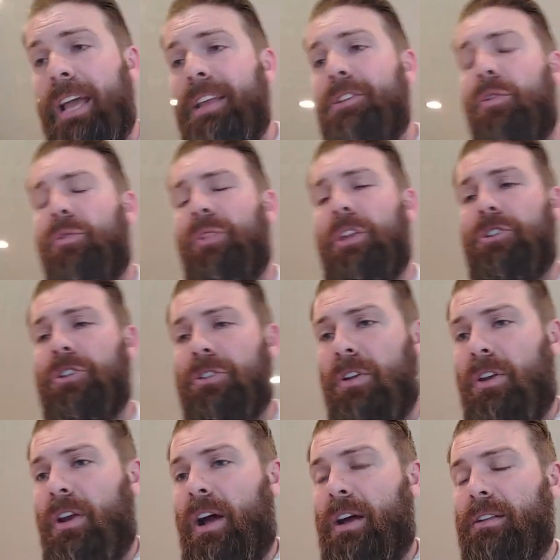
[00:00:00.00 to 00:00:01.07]
I know that
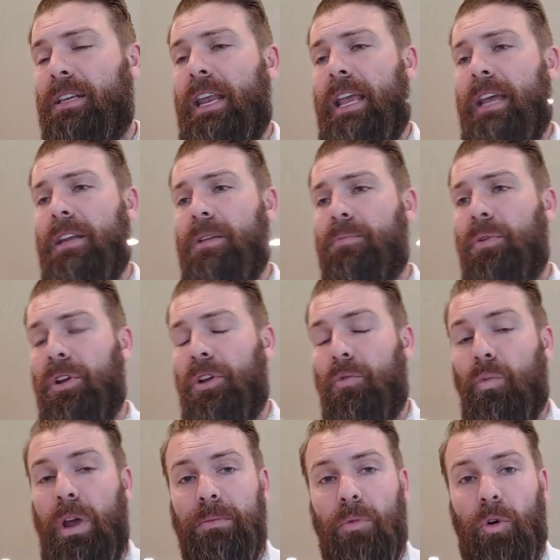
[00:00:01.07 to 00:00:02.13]
Justin and Holly and Andy put
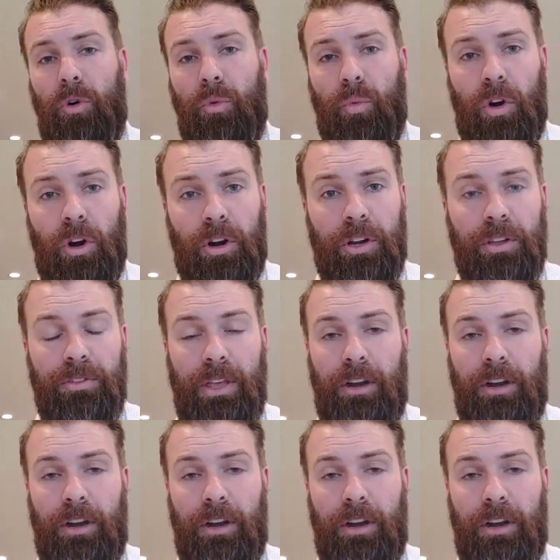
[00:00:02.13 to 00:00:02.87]
in way more work